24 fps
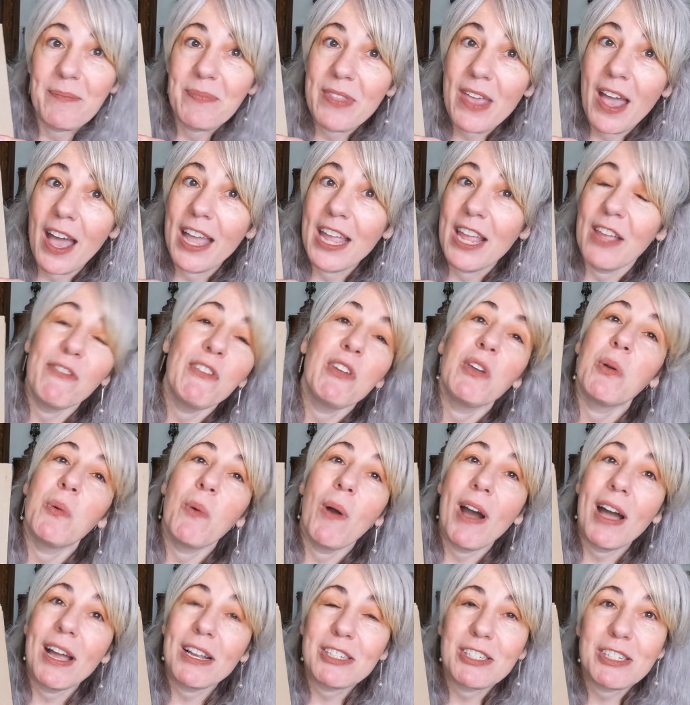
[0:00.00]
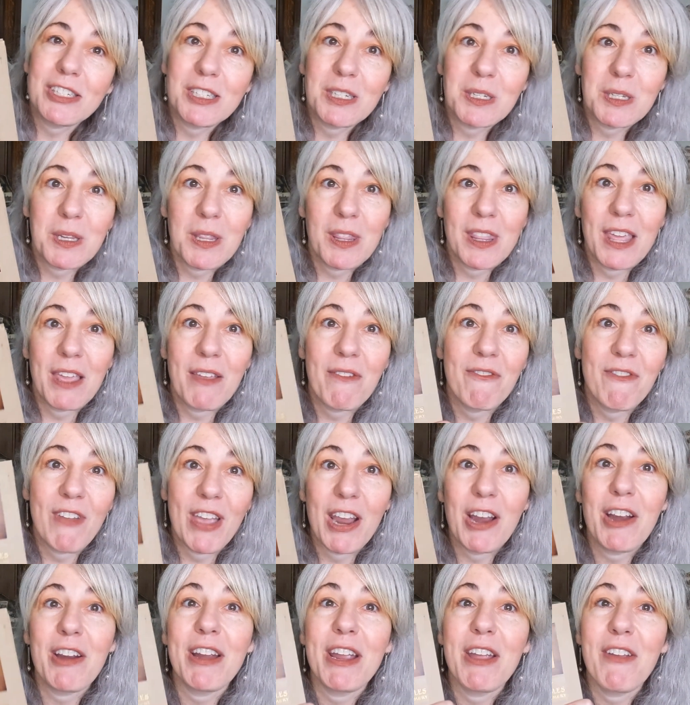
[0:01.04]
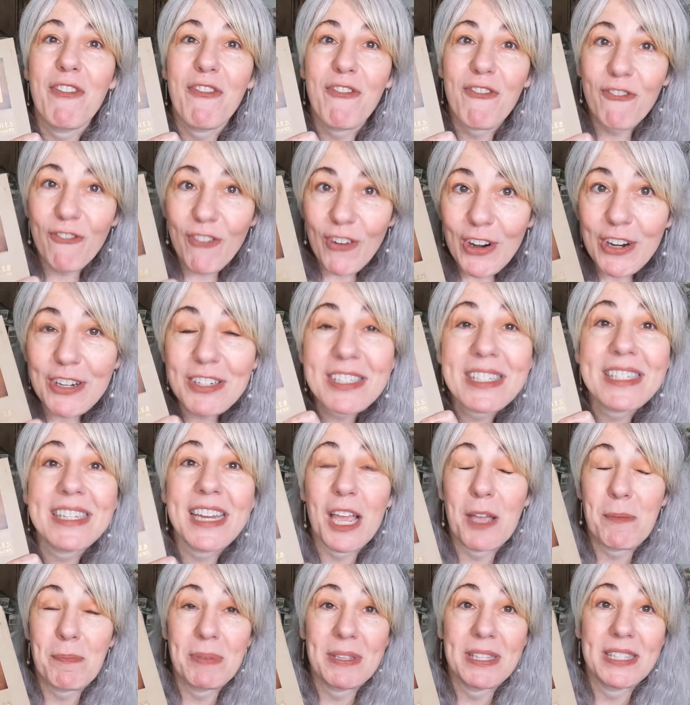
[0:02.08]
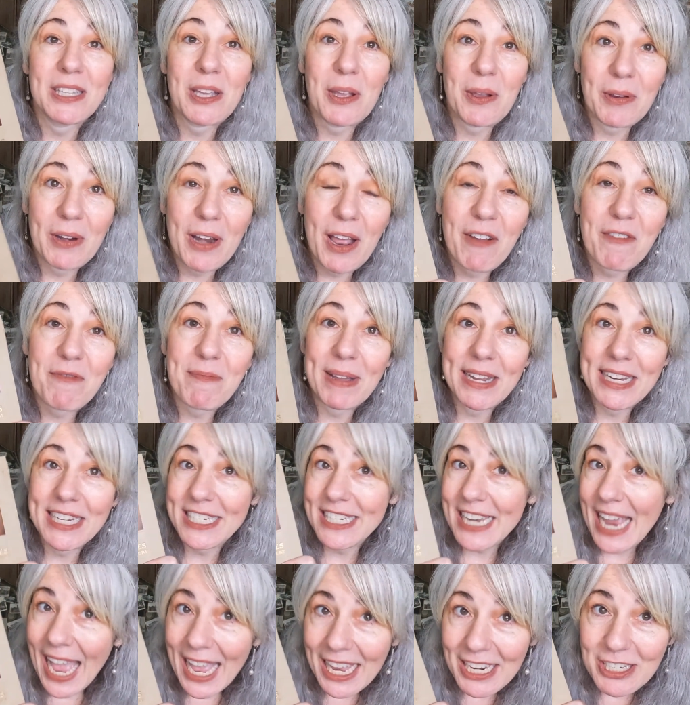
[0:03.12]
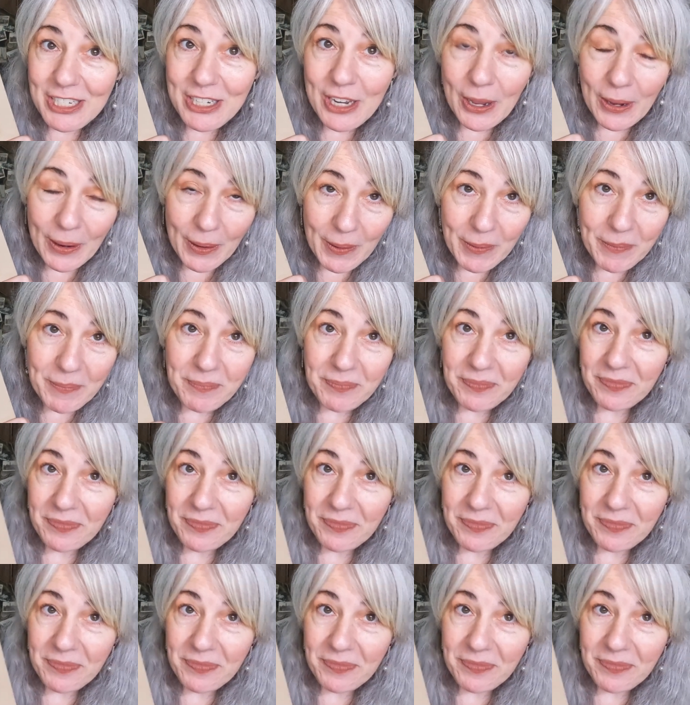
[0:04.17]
If you watched the very first episode of my chat show,